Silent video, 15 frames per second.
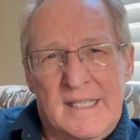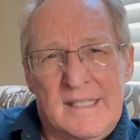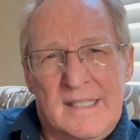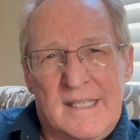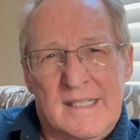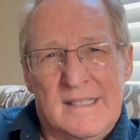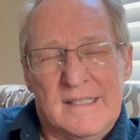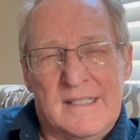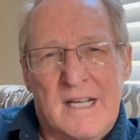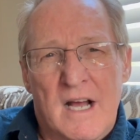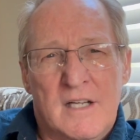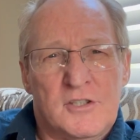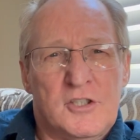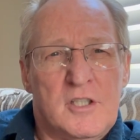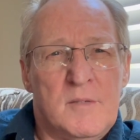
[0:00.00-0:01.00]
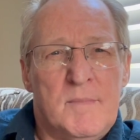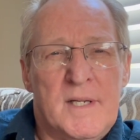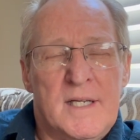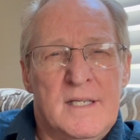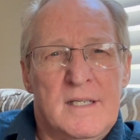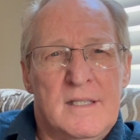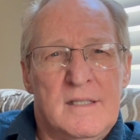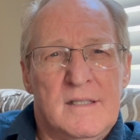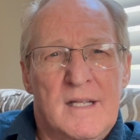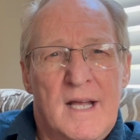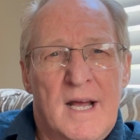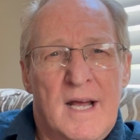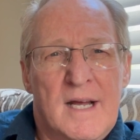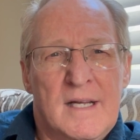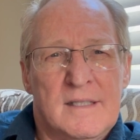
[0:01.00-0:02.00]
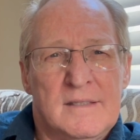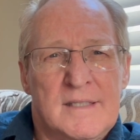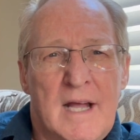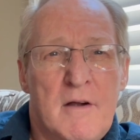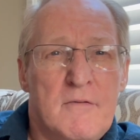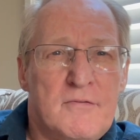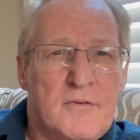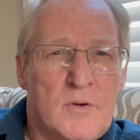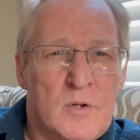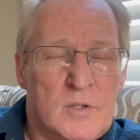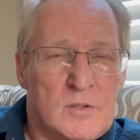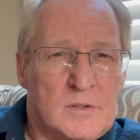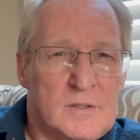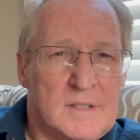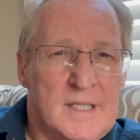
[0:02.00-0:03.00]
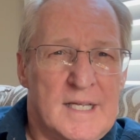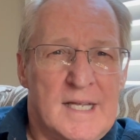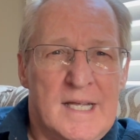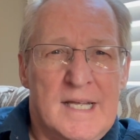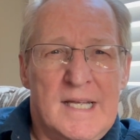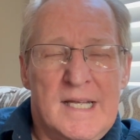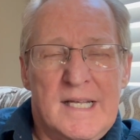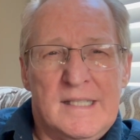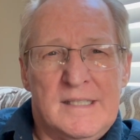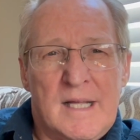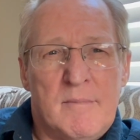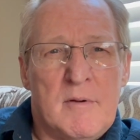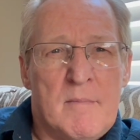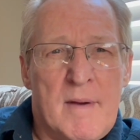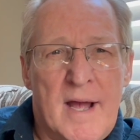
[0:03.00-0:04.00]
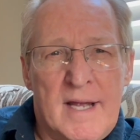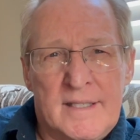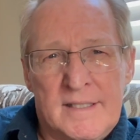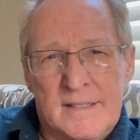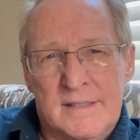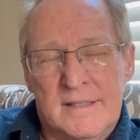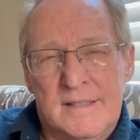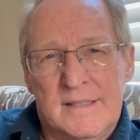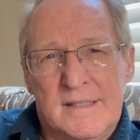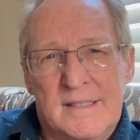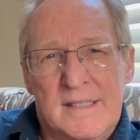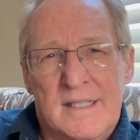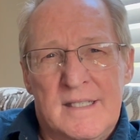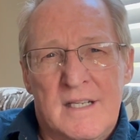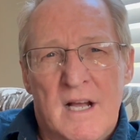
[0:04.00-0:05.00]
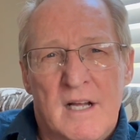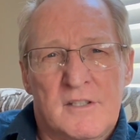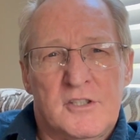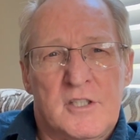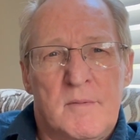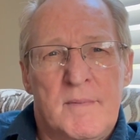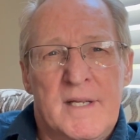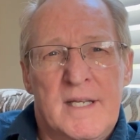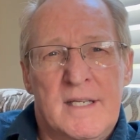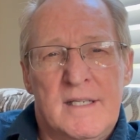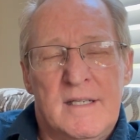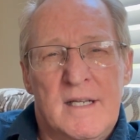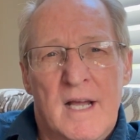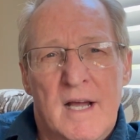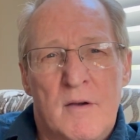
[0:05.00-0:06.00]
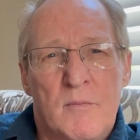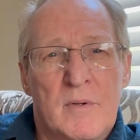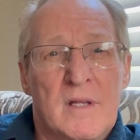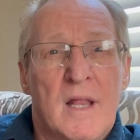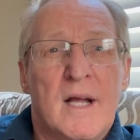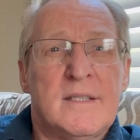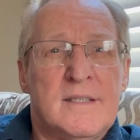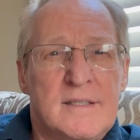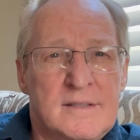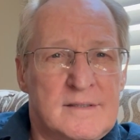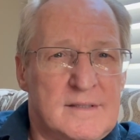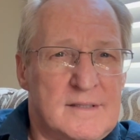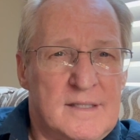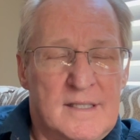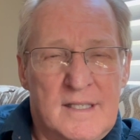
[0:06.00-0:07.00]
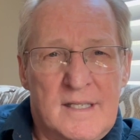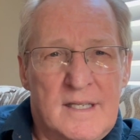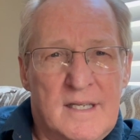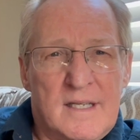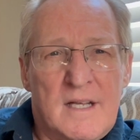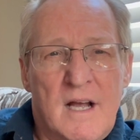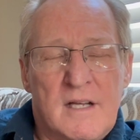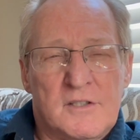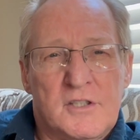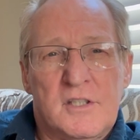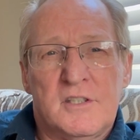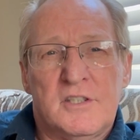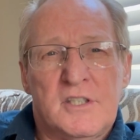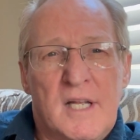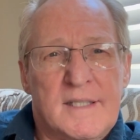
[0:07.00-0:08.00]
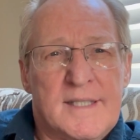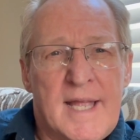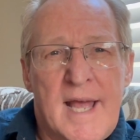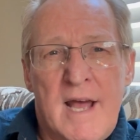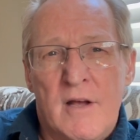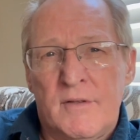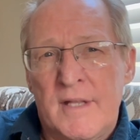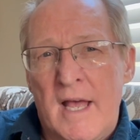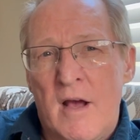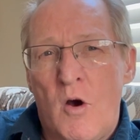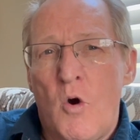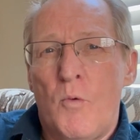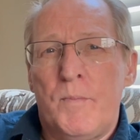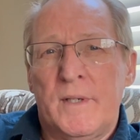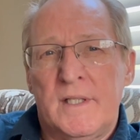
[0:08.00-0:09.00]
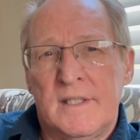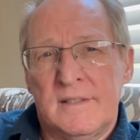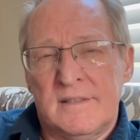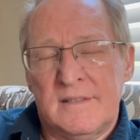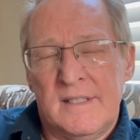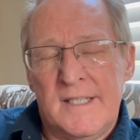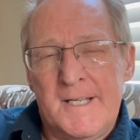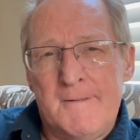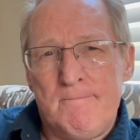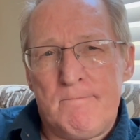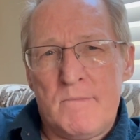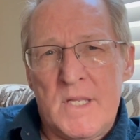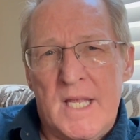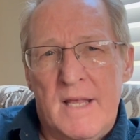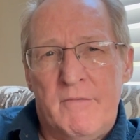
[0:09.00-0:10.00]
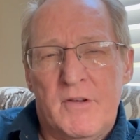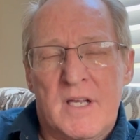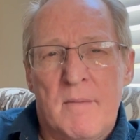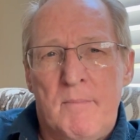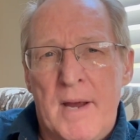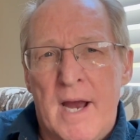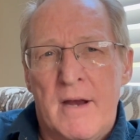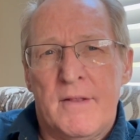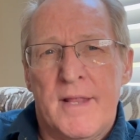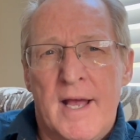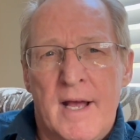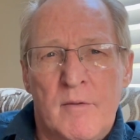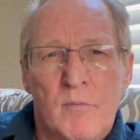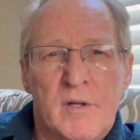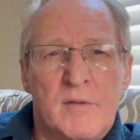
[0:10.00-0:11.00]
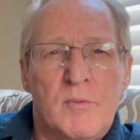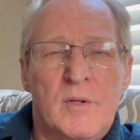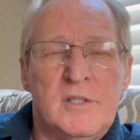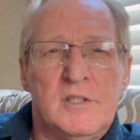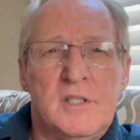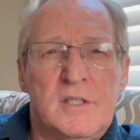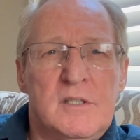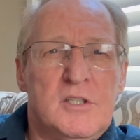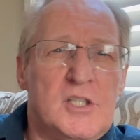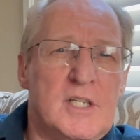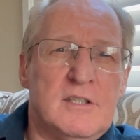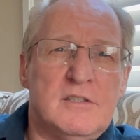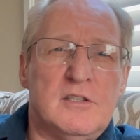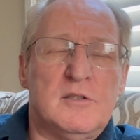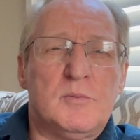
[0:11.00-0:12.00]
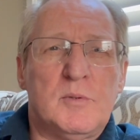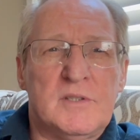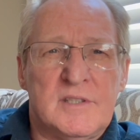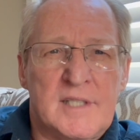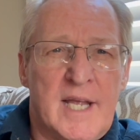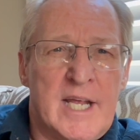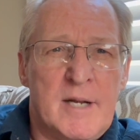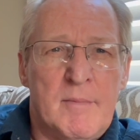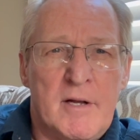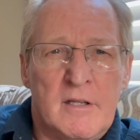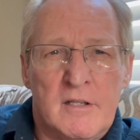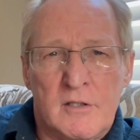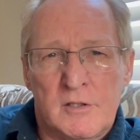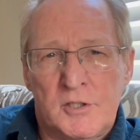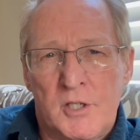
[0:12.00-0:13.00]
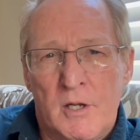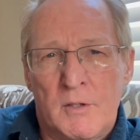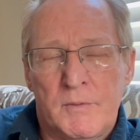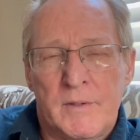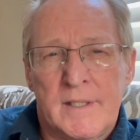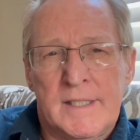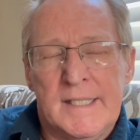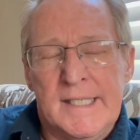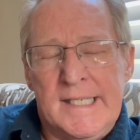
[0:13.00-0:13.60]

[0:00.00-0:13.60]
uh, cause you to be uh, doubtful, double minded, cause you to be uh, reluctant, cause you to shut down that openness. If you compare that with what J Jesus was saying about little children,